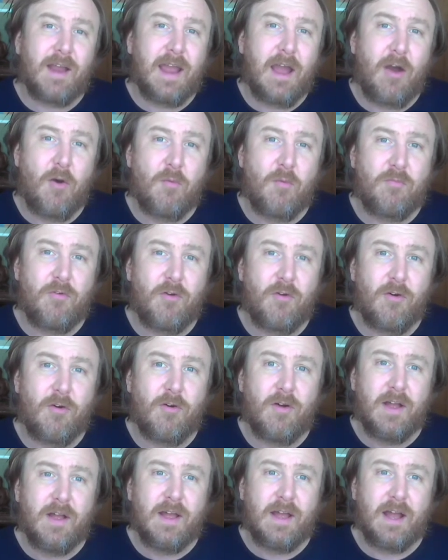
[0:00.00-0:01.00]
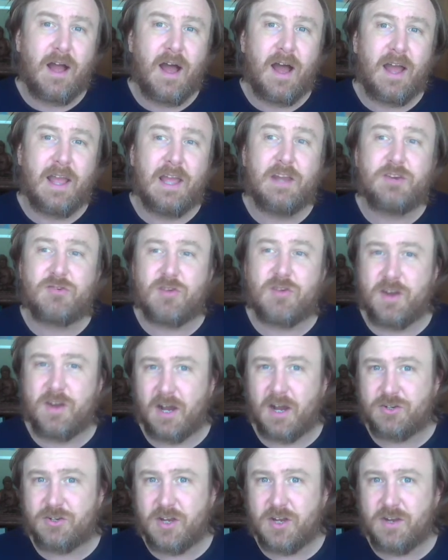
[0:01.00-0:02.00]
helpful
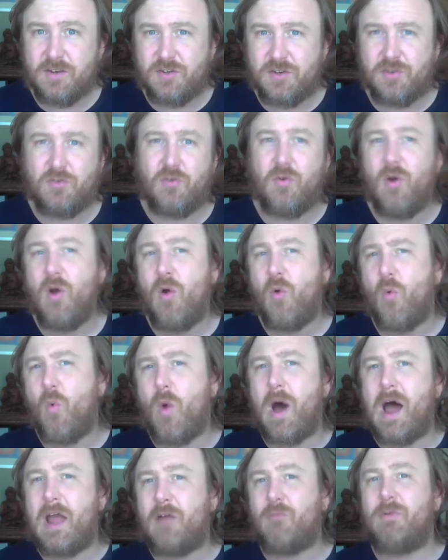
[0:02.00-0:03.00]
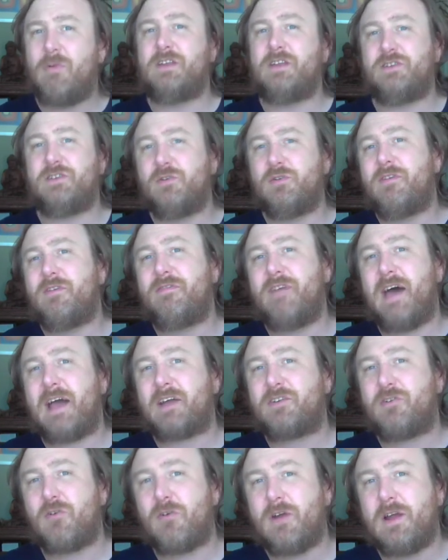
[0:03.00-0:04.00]
introduction to why we do a
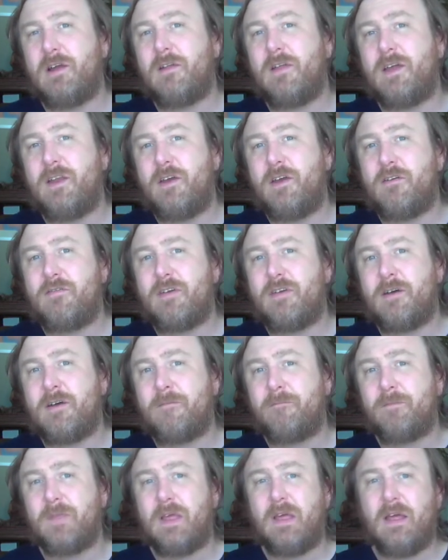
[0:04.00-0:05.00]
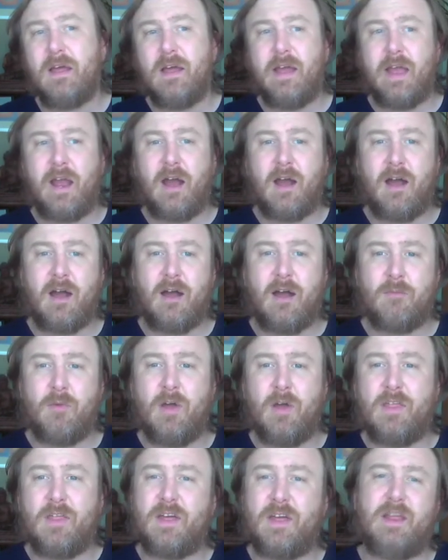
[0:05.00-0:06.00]
factorial ANOVA,
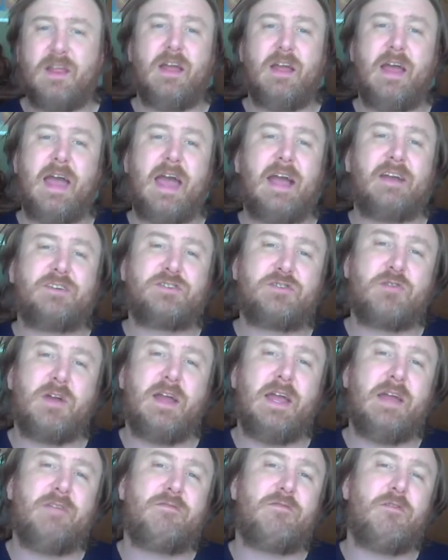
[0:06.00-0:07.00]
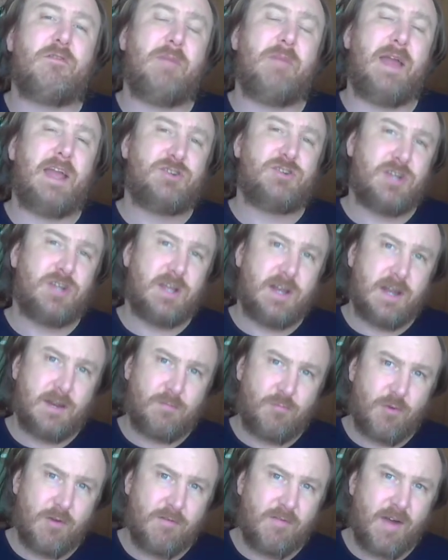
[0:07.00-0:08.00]
the extra information it
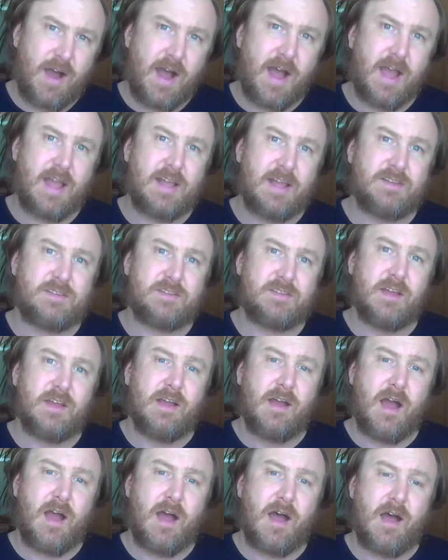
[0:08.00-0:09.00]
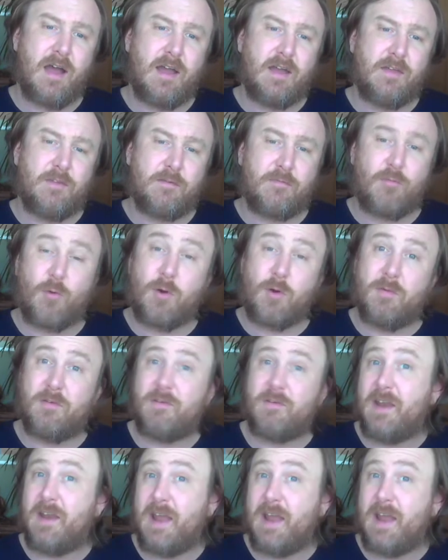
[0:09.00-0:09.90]
provides in the form of